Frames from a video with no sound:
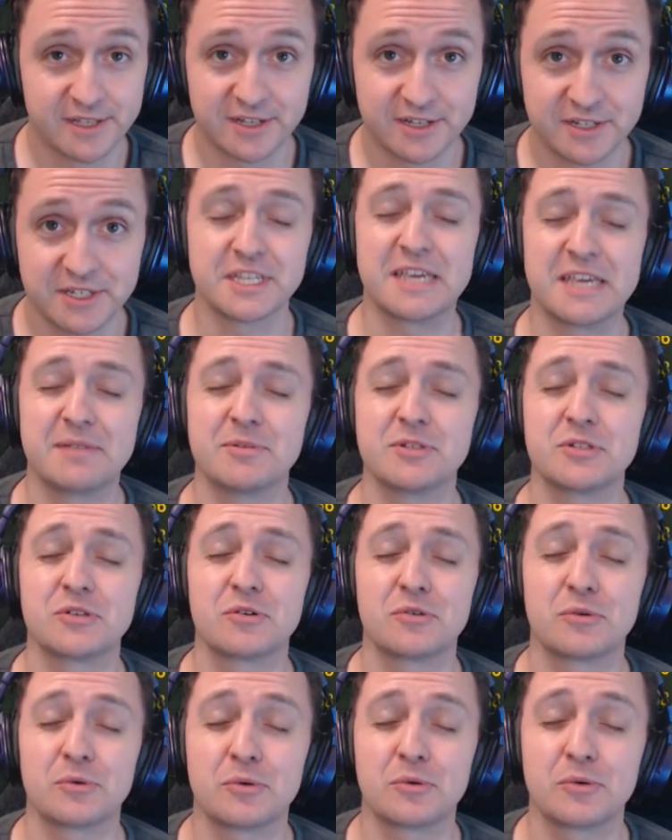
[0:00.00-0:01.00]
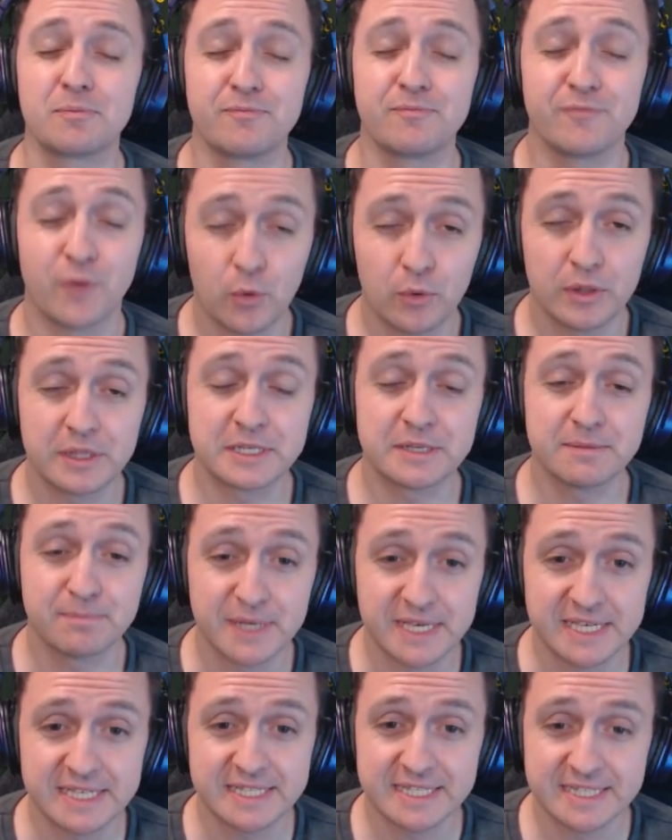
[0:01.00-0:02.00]
Our team is falling to
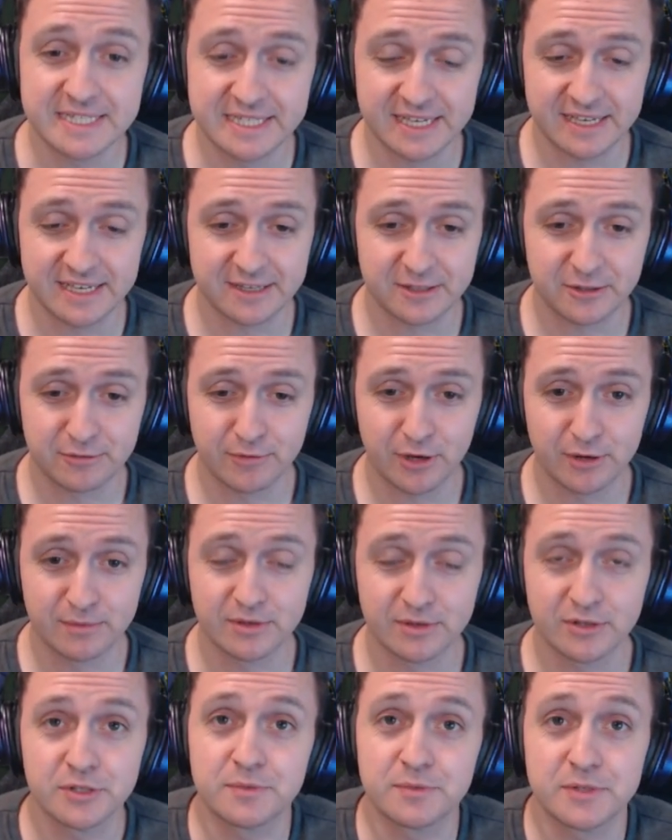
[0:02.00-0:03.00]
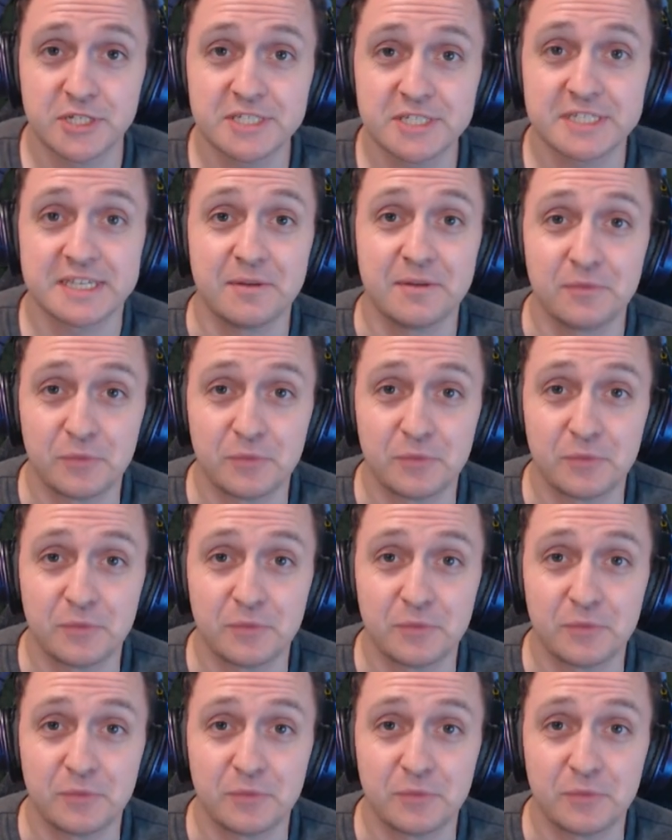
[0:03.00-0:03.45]
pieces here at the moment because we just keep